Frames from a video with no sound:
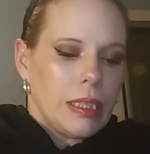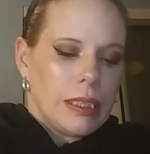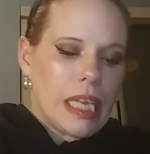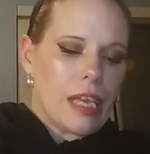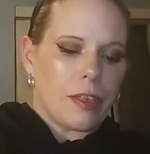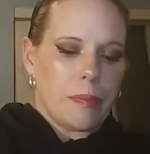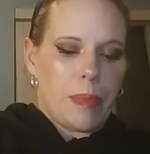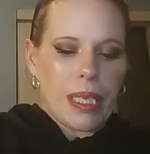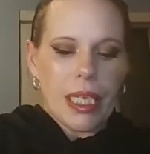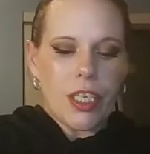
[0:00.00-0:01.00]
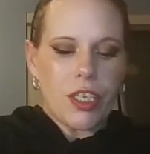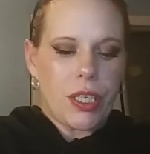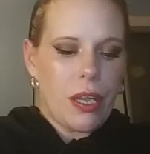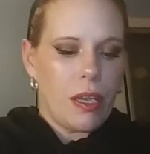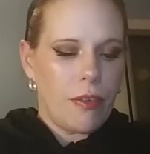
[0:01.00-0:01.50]
Now, the biggest
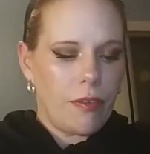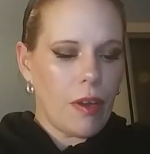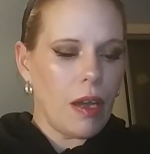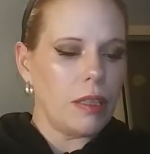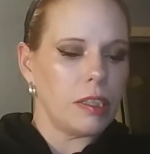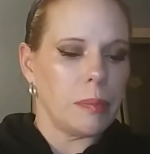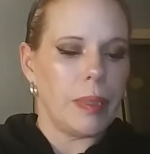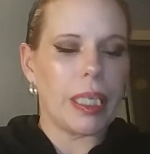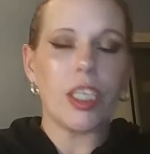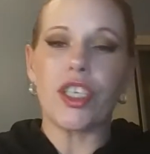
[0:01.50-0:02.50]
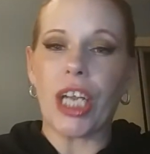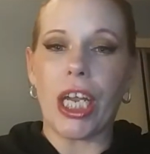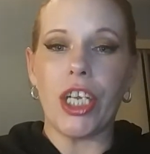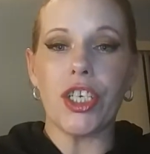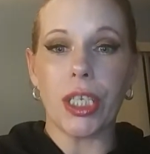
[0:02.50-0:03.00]

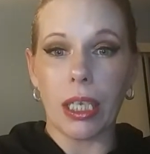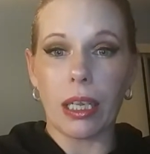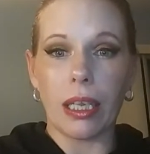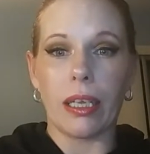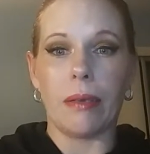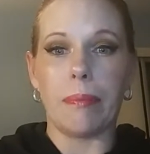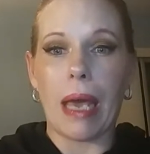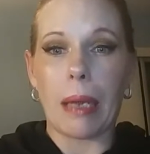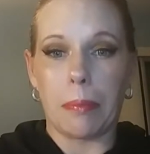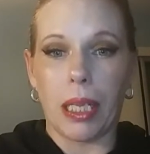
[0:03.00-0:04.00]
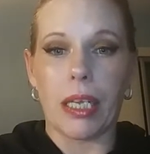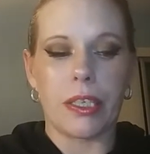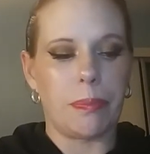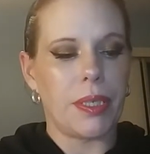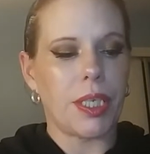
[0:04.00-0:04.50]
change in the Glam Bag
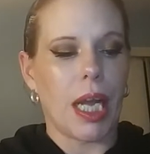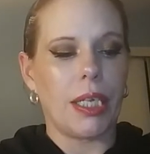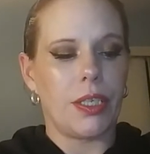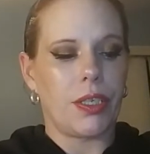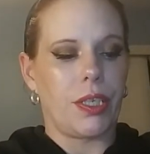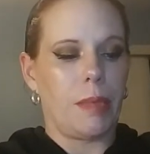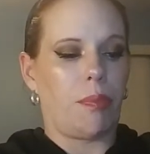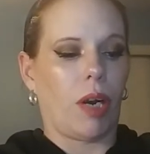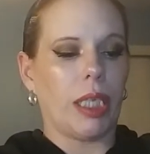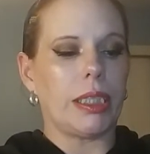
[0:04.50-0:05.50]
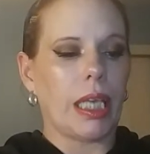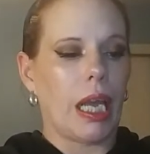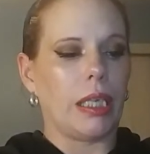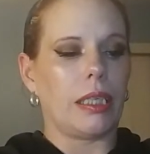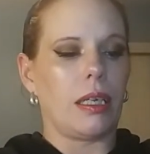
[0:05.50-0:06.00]
Plus, besides the price
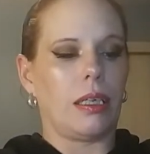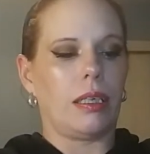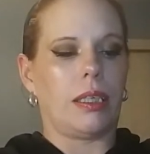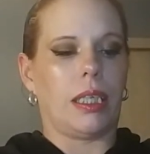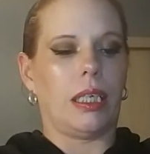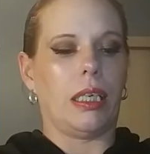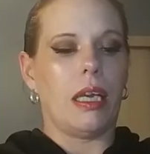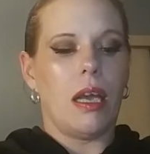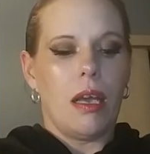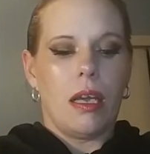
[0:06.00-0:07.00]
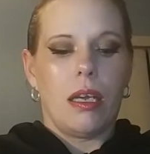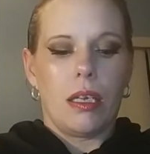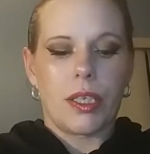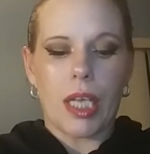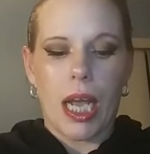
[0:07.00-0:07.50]
and the
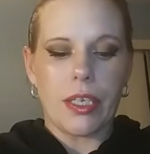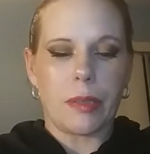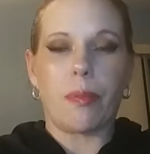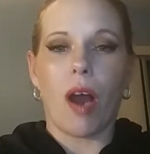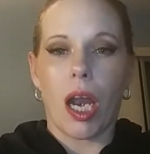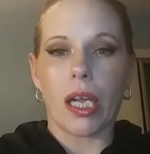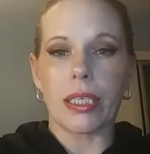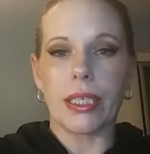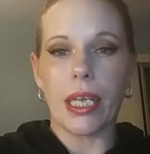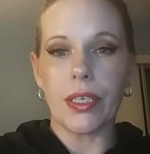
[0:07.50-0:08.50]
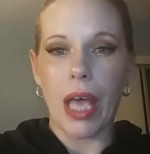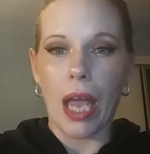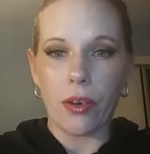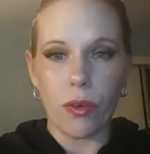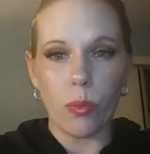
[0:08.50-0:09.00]
size of products, is
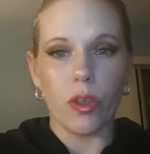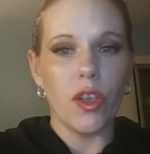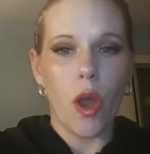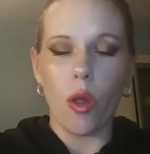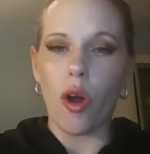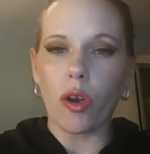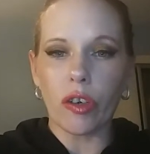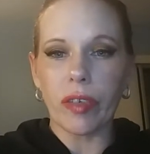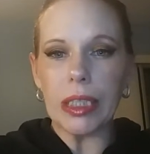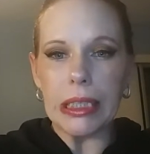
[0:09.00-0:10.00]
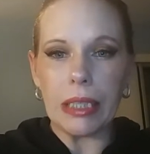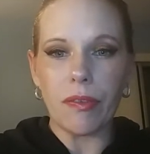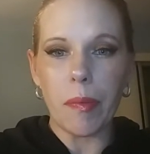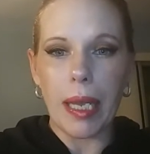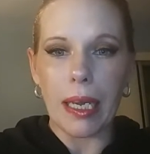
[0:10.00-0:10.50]
that you will no longer
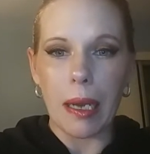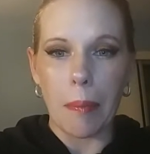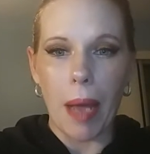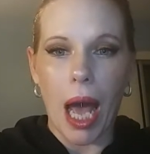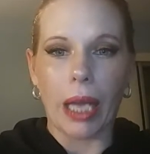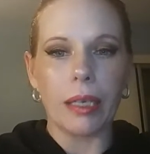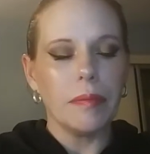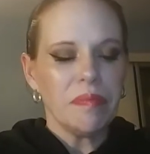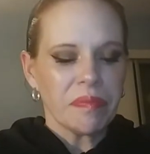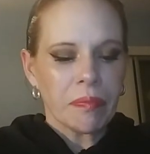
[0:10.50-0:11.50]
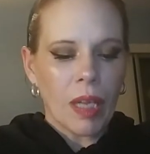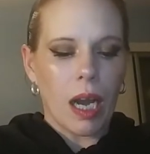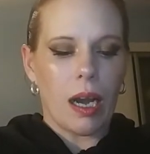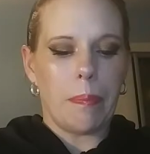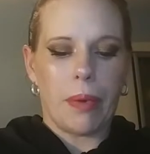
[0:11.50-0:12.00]
receive a makeup bag,
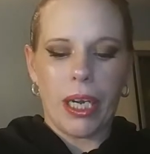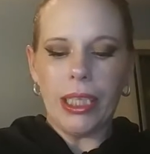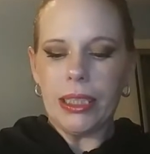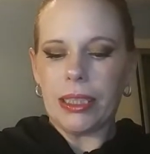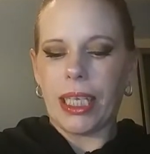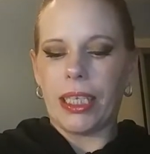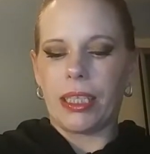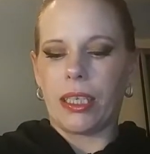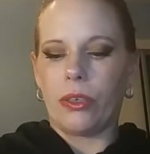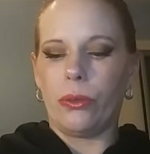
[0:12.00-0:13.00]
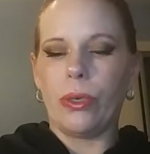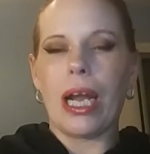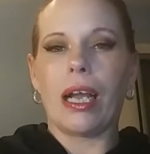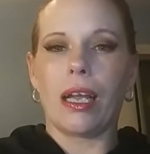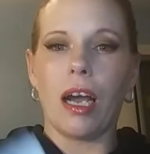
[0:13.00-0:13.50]
but they do
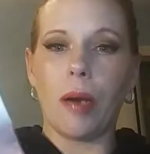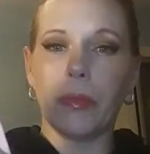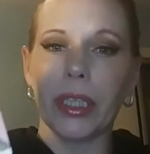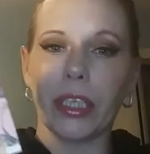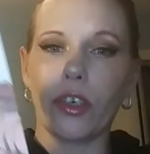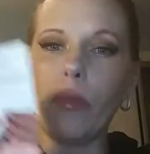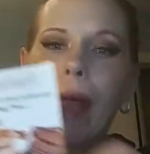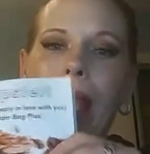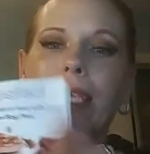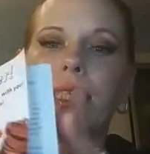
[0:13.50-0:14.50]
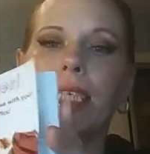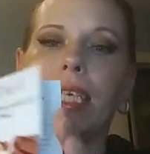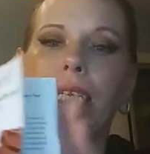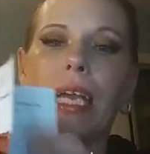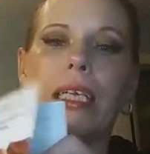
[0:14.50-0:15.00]
come with a little
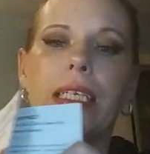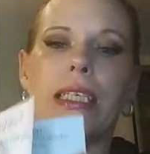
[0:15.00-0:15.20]
magazine, and it